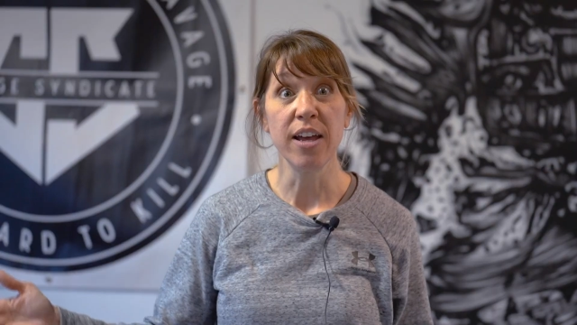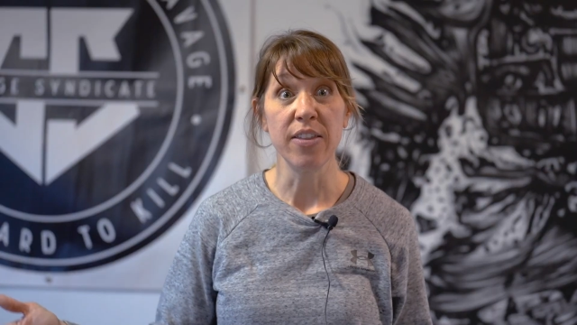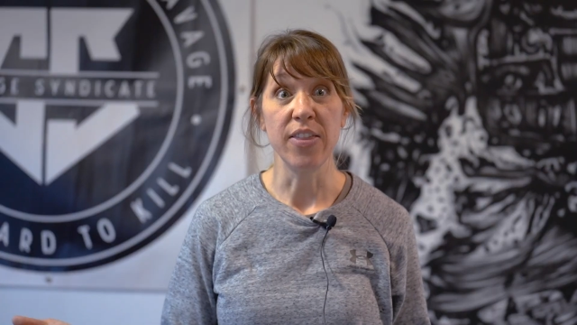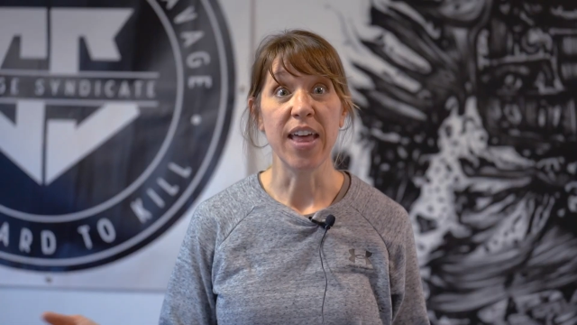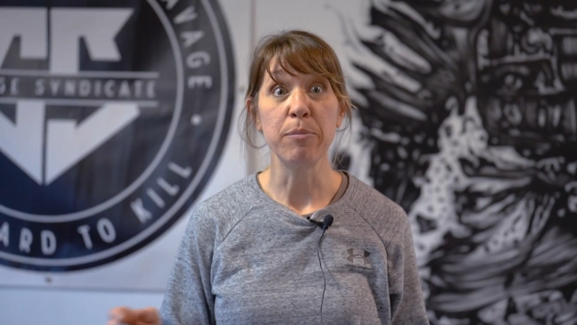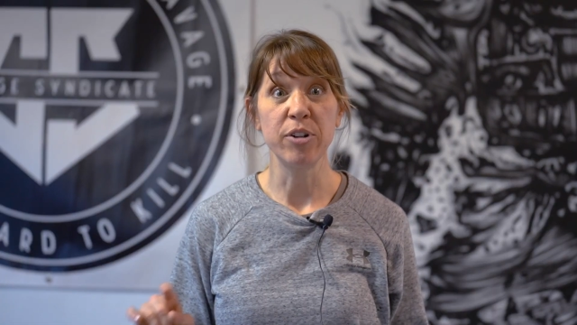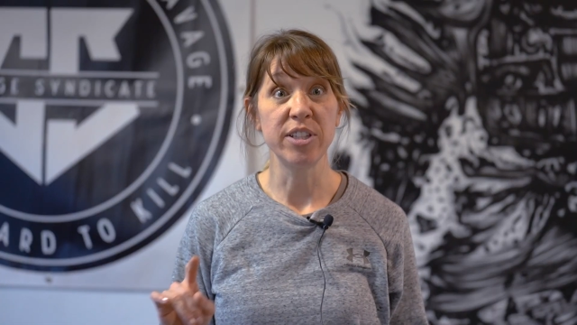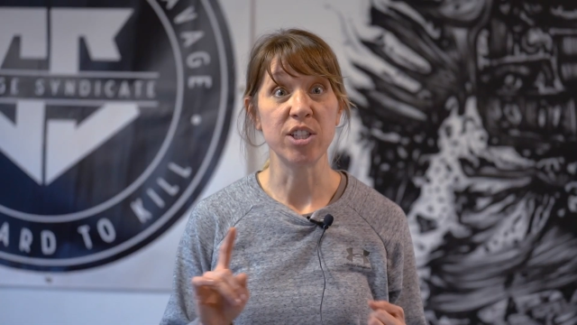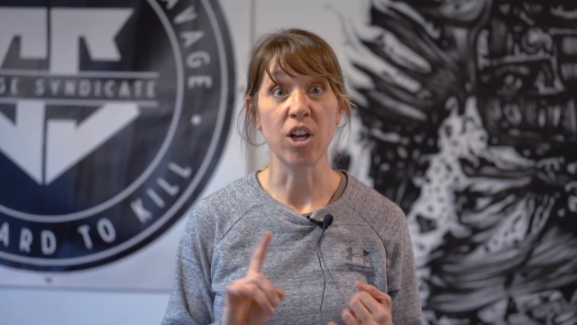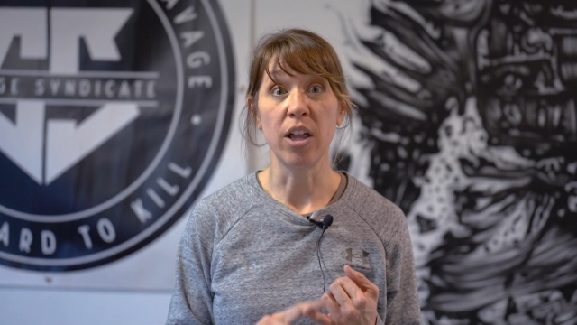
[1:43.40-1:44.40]
then that puts
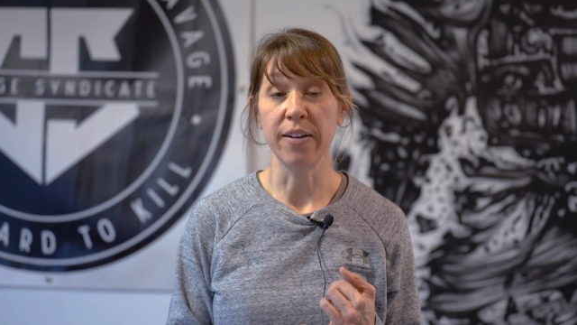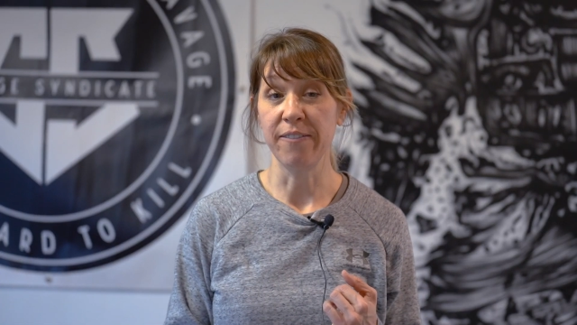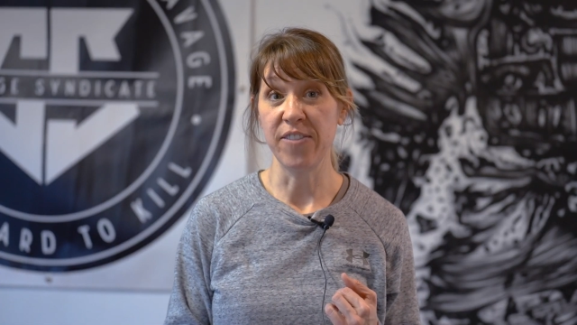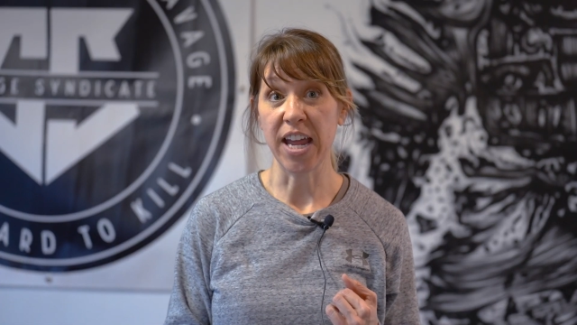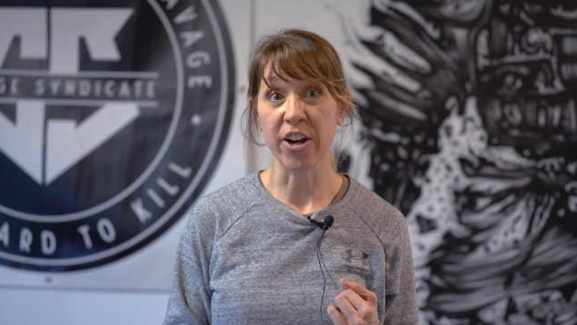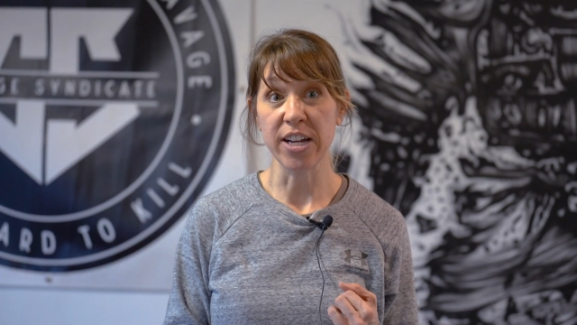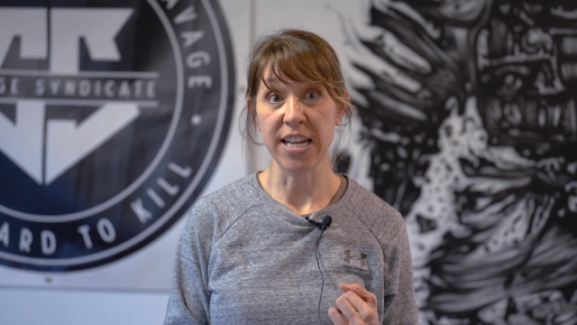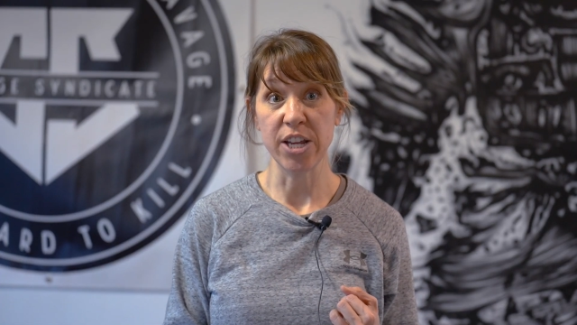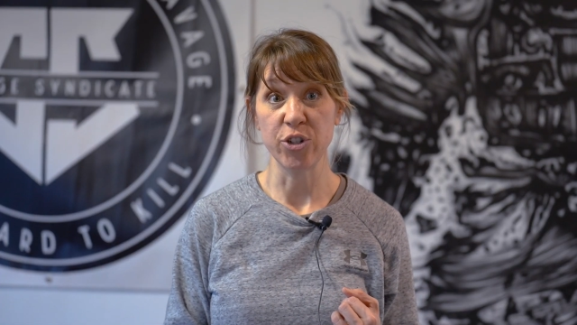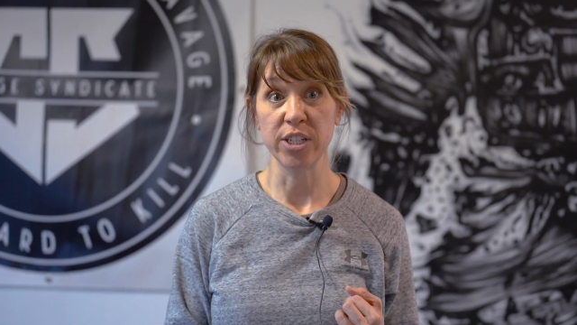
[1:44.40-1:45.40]
us all in a very
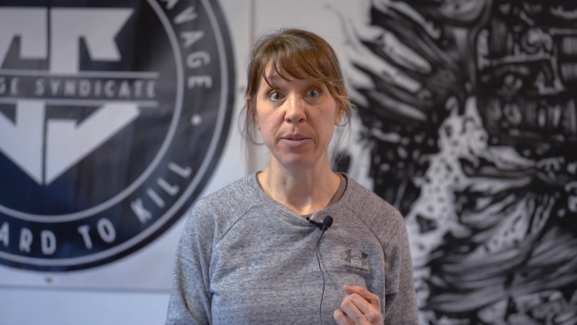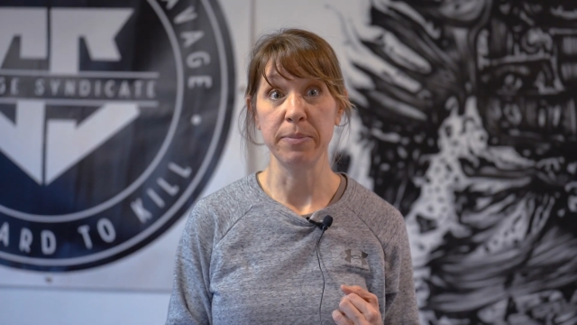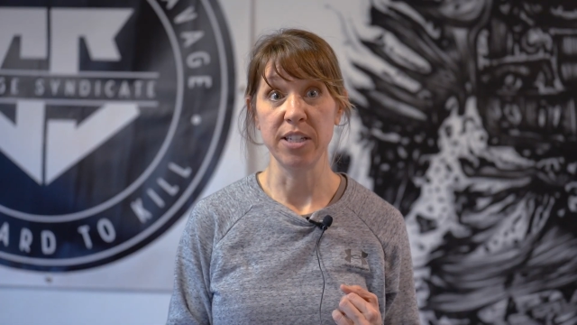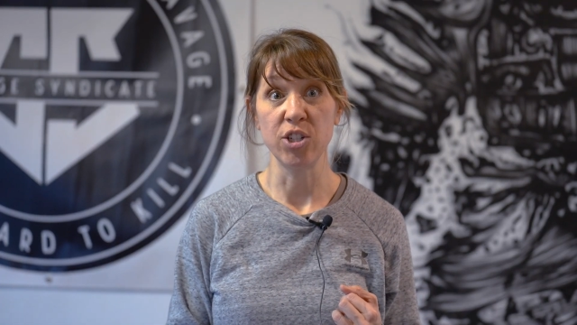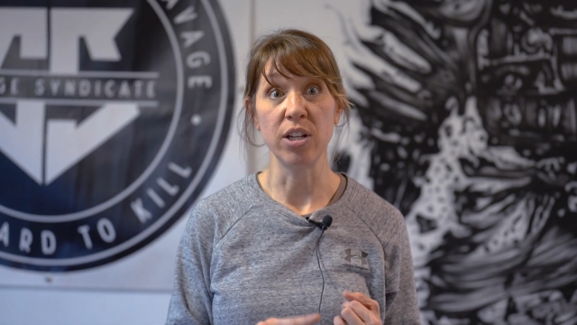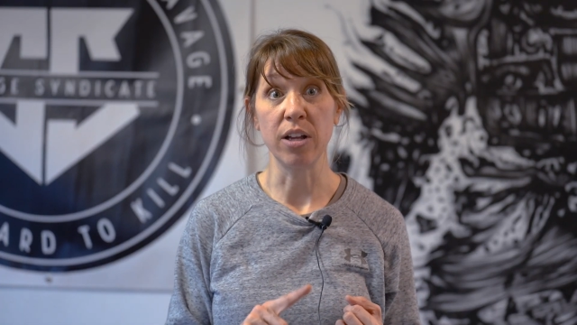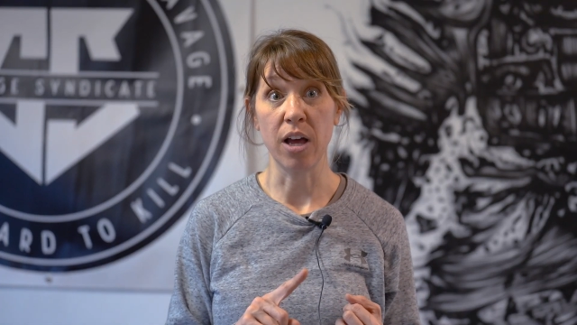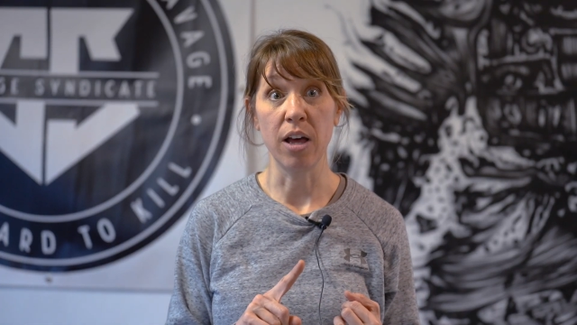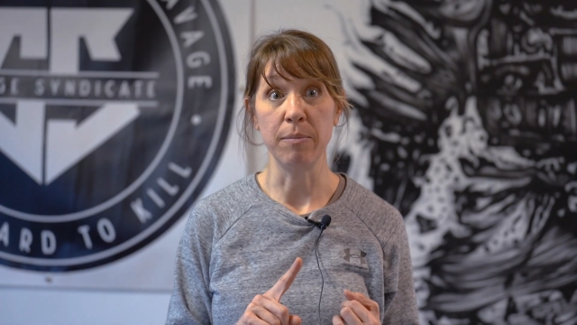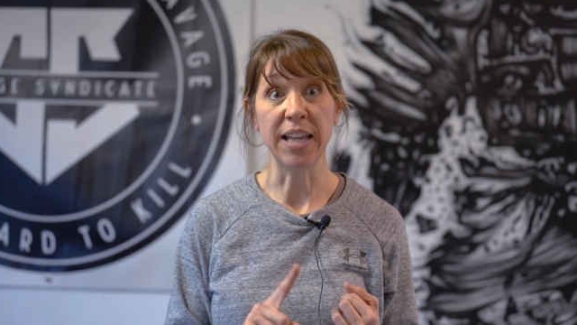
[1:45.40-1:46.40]
dangerous position,
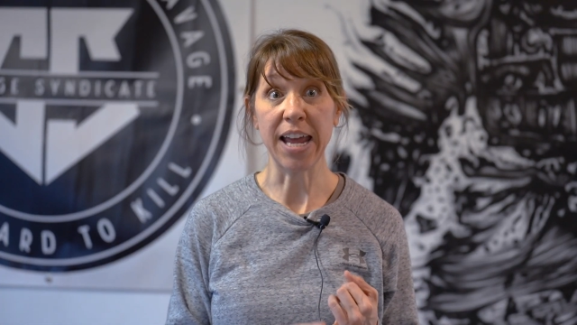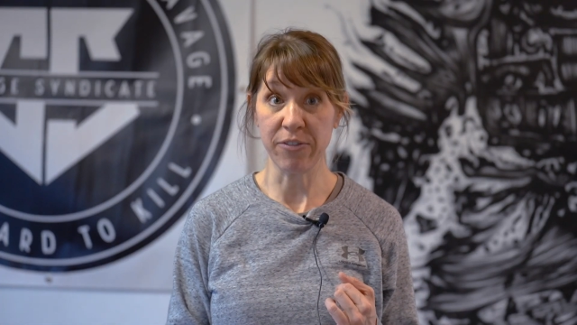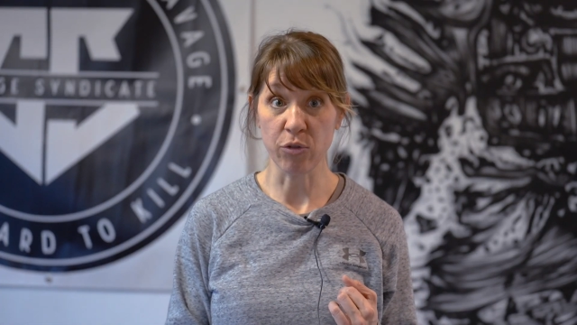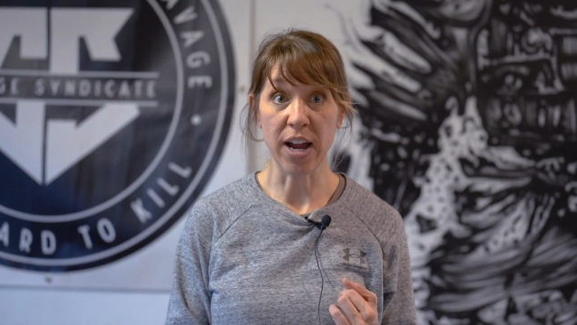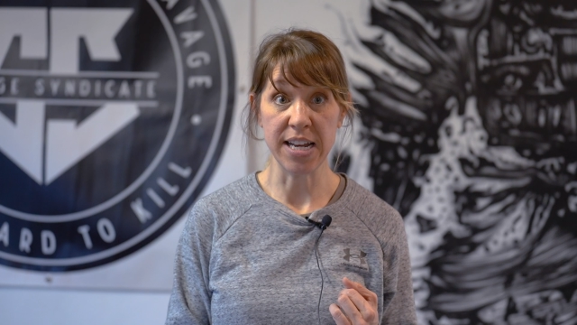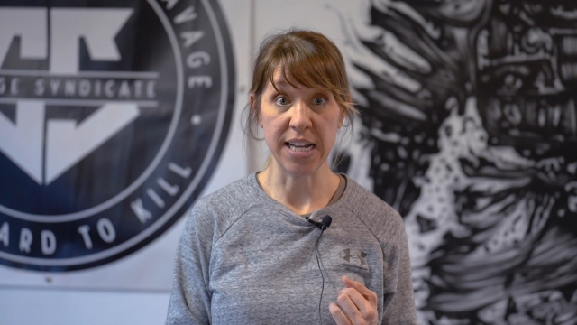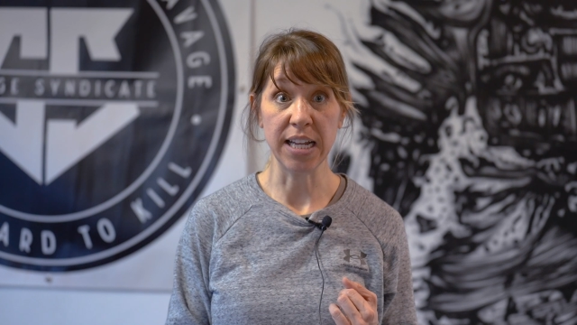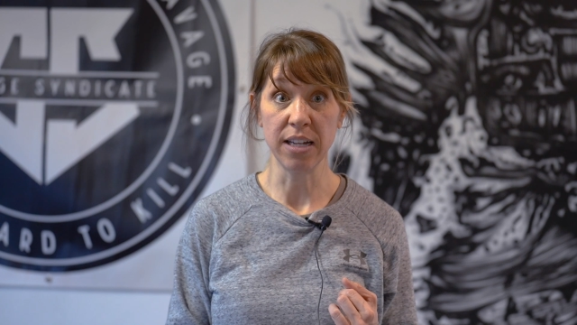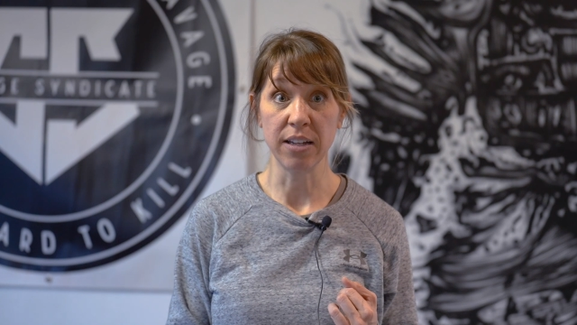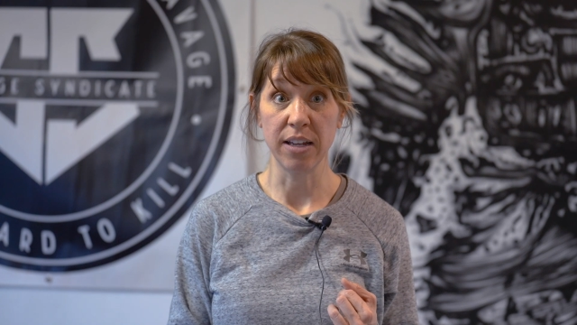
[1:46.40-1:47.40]

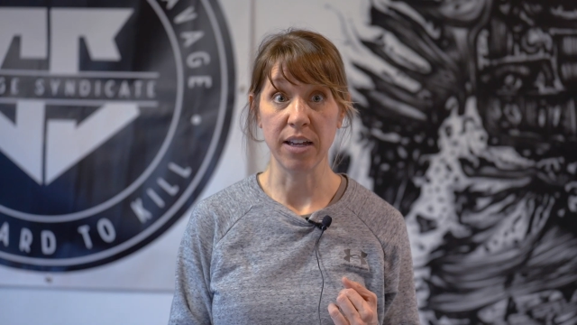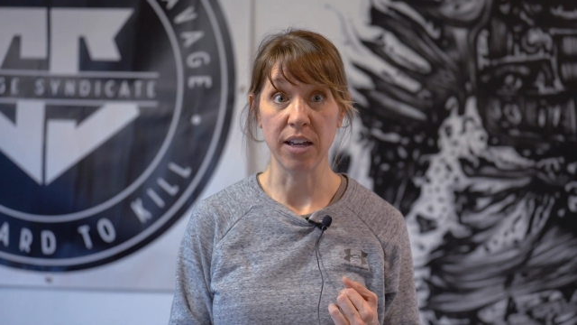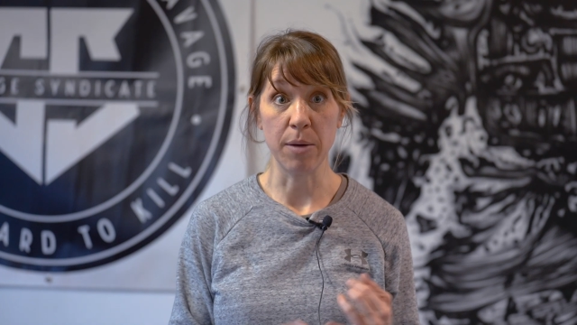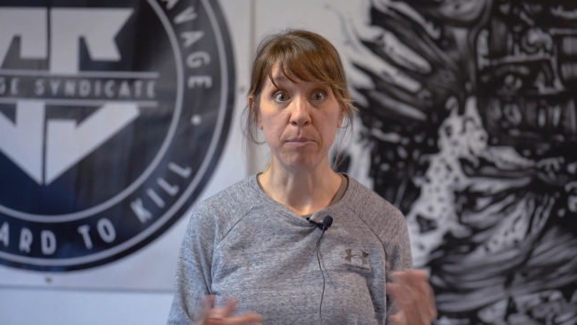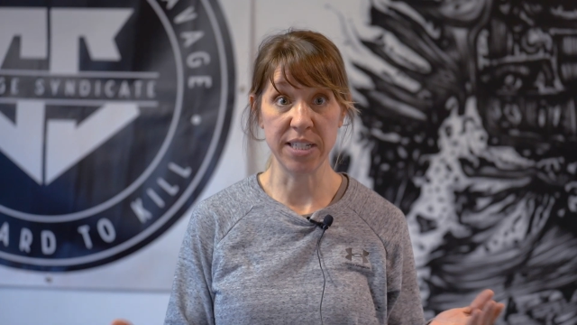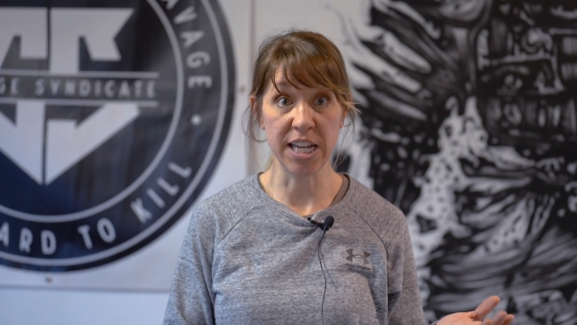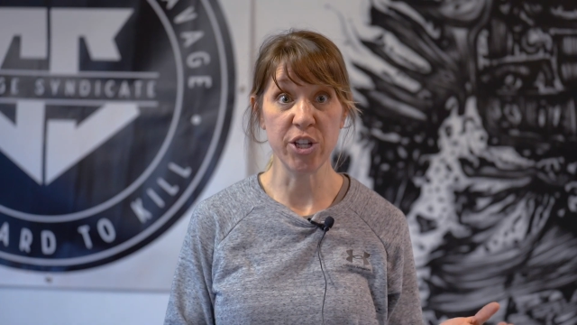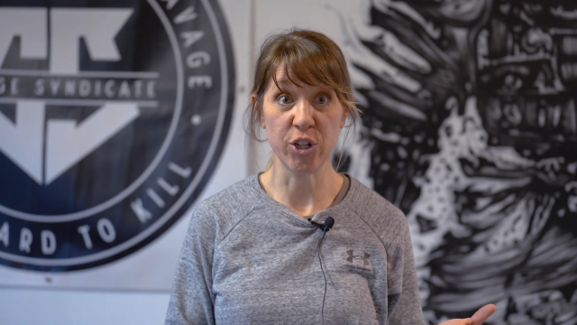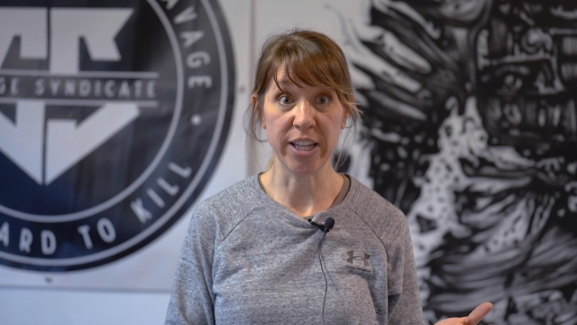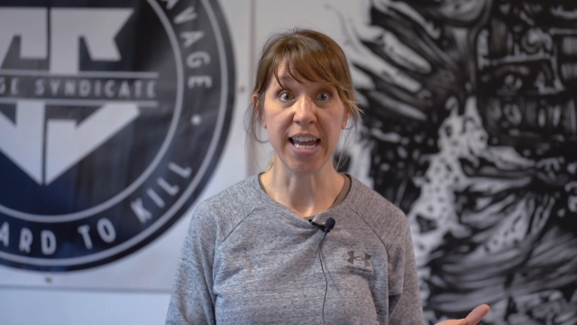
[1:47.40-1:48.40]
life-threatening,
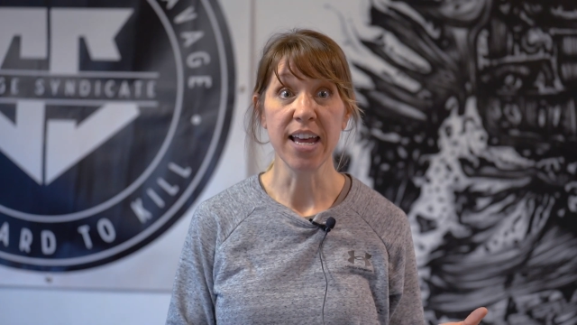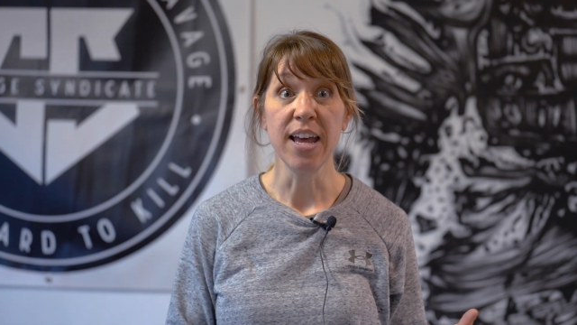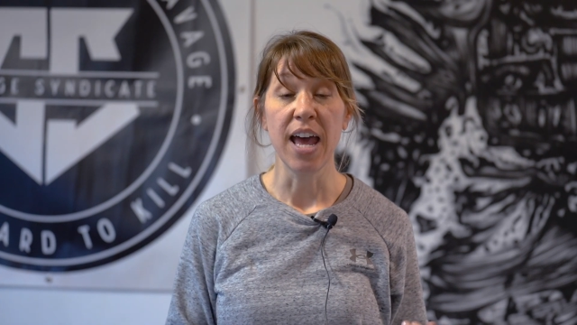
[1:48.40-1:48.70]
potentially.